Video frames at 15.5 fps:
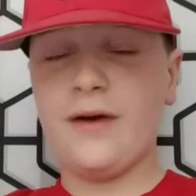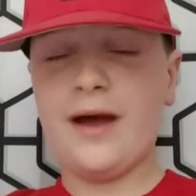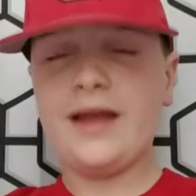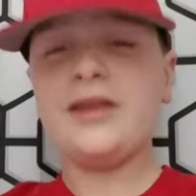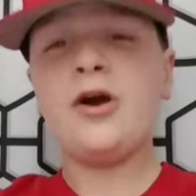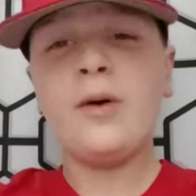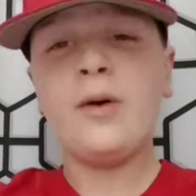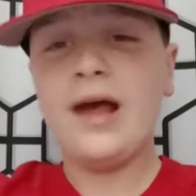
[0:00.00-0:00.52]
I
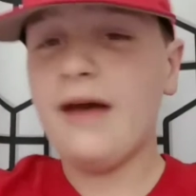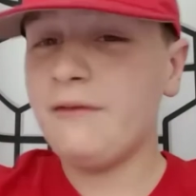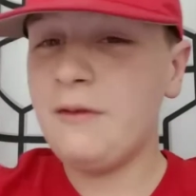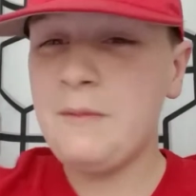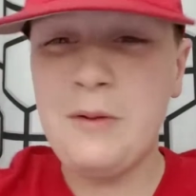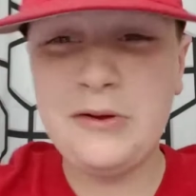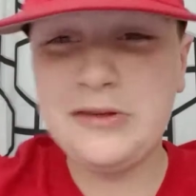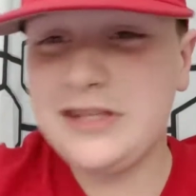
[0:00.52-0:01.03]
know I
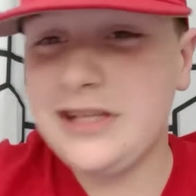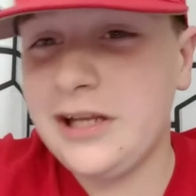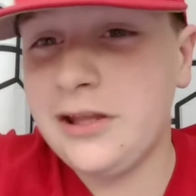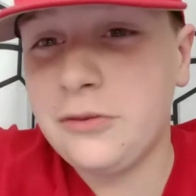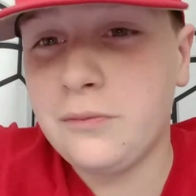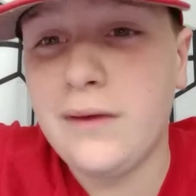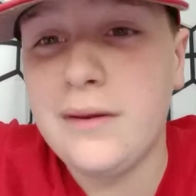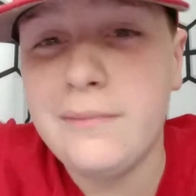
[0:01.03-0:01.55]
haven't posted
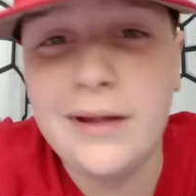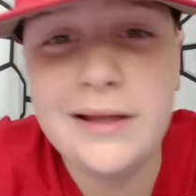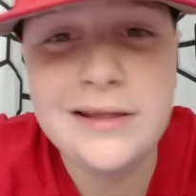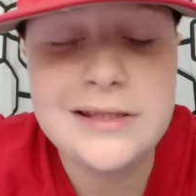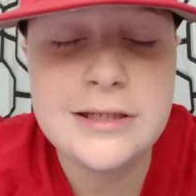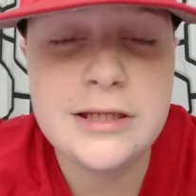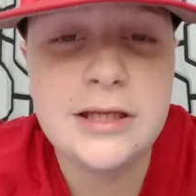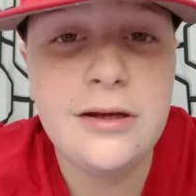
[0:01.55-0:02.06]
in three
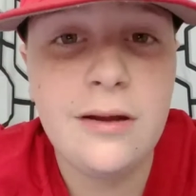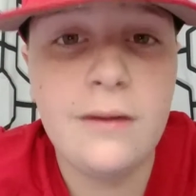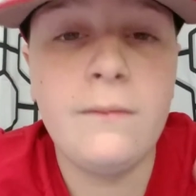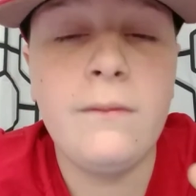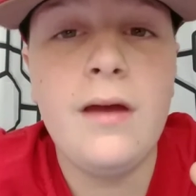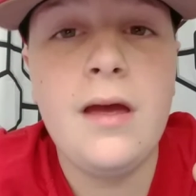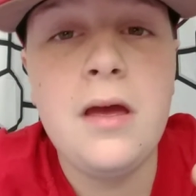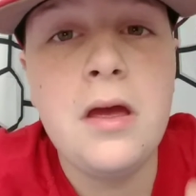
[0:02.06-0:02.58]
months, you
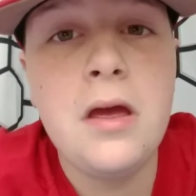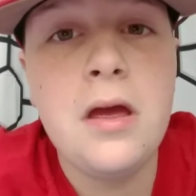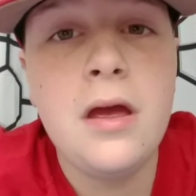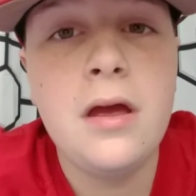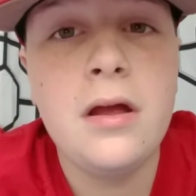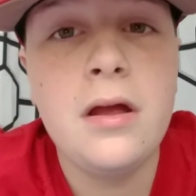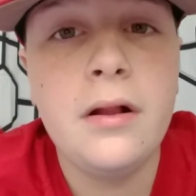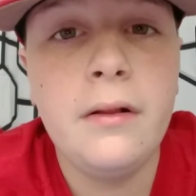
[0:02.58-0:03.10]
know.
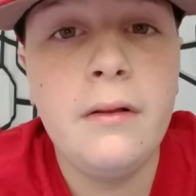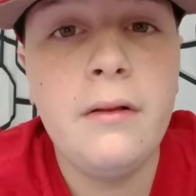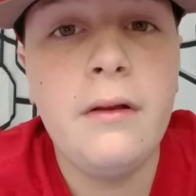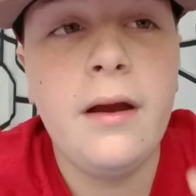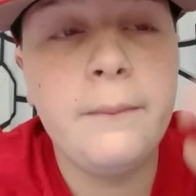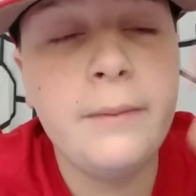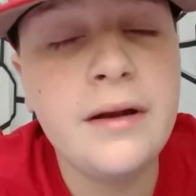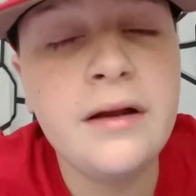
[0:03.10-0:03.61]

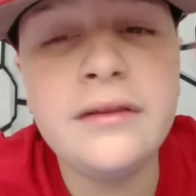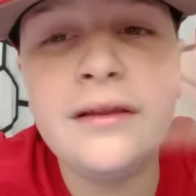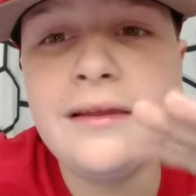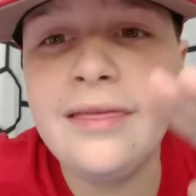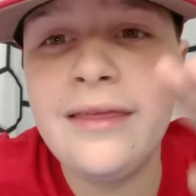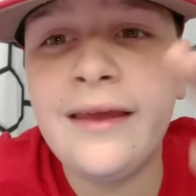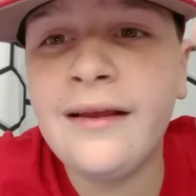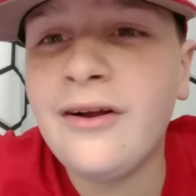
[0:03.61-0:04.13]
I've been on the
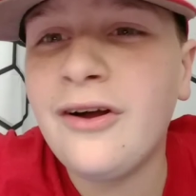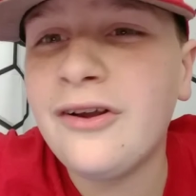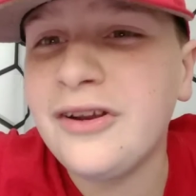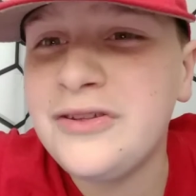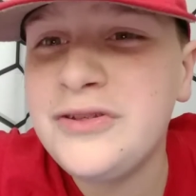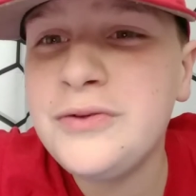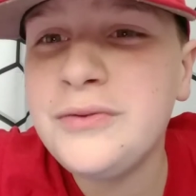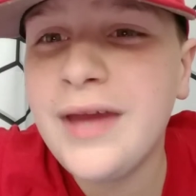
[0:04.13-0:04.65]
thing called
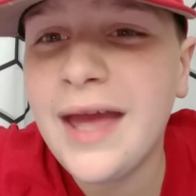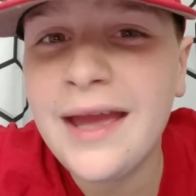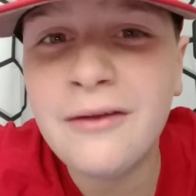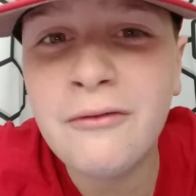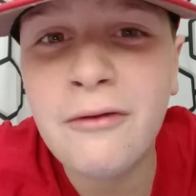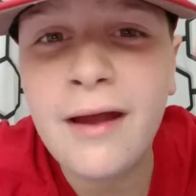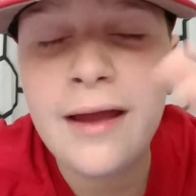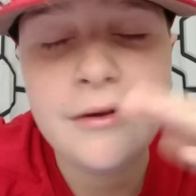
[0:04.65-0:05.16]
a 2K
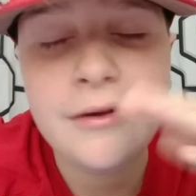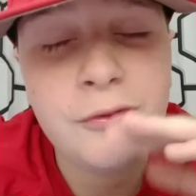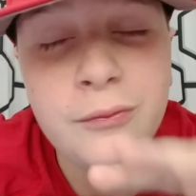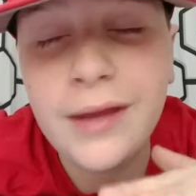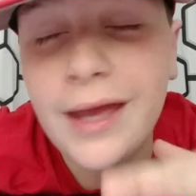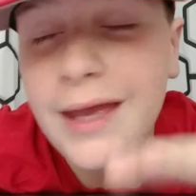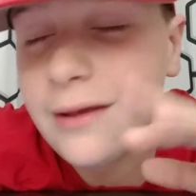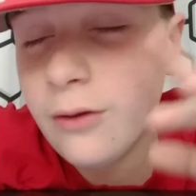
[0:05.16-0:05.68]
grind.
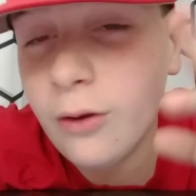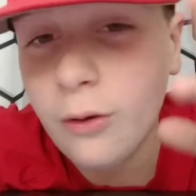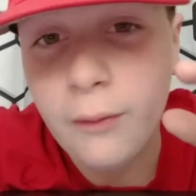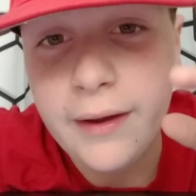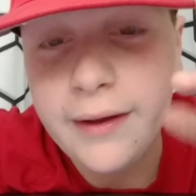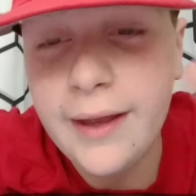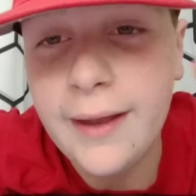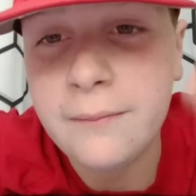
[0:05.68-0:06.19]
2K,
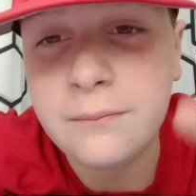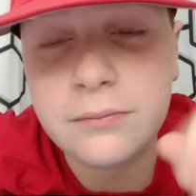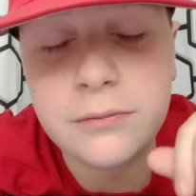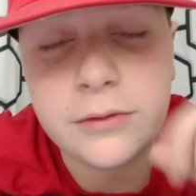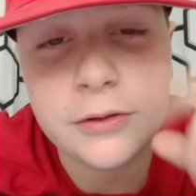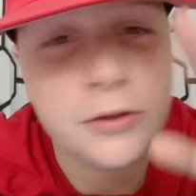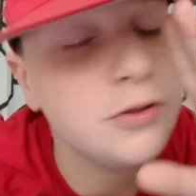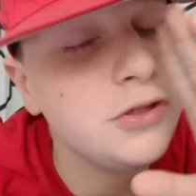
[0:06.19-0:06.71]
great
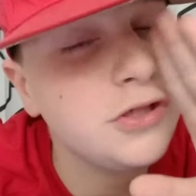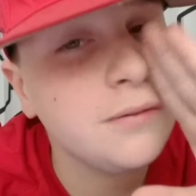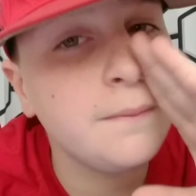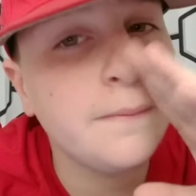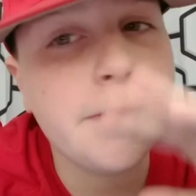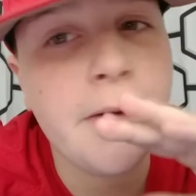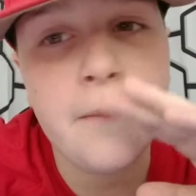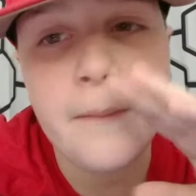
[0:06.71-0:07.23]
game. You
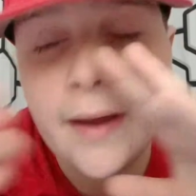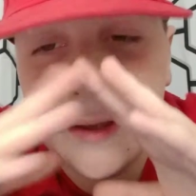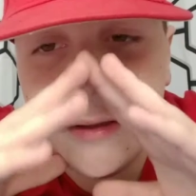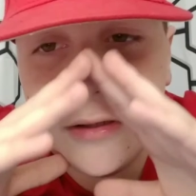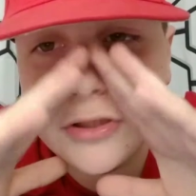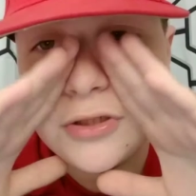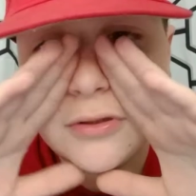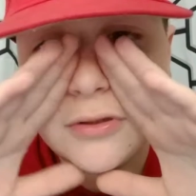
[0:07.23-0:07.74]
should go buy
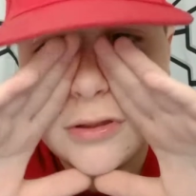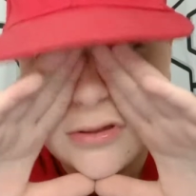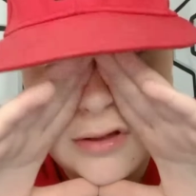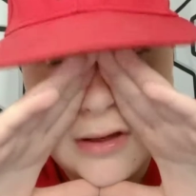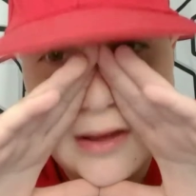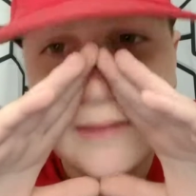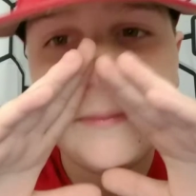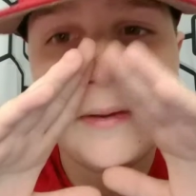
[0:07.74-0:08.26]
it. Should,
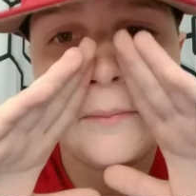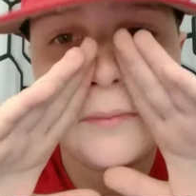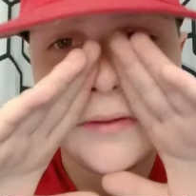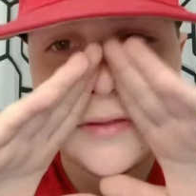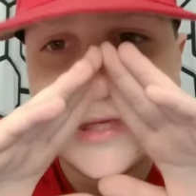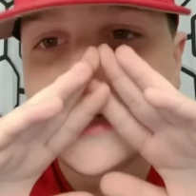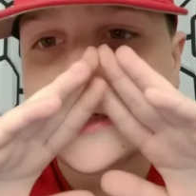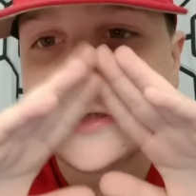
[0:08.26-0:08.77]
I'm on
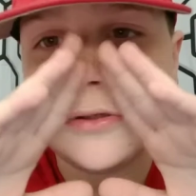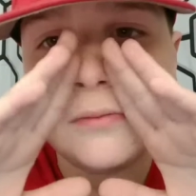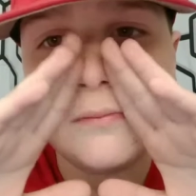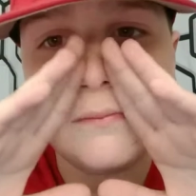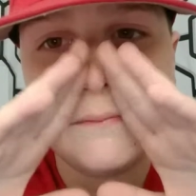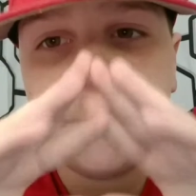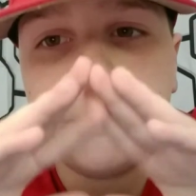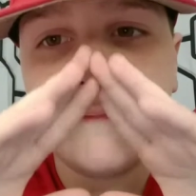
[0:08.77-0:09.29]
PlayStation
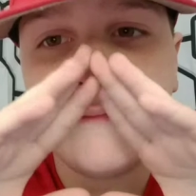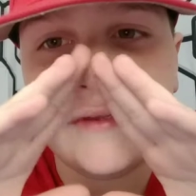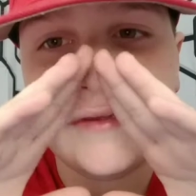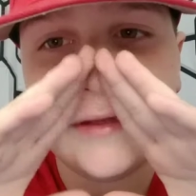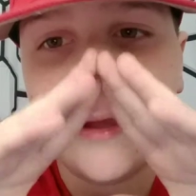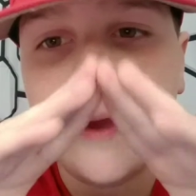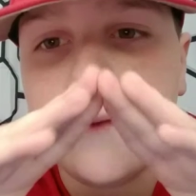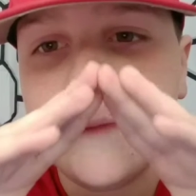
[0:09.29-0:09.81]
2.
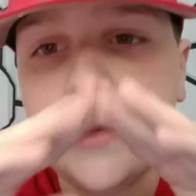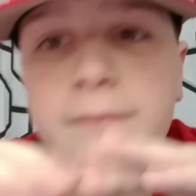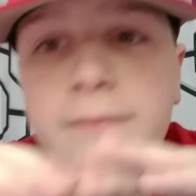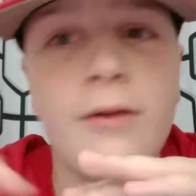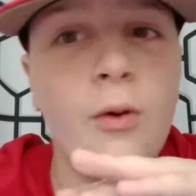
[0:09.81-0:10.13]
Vincent Cavani.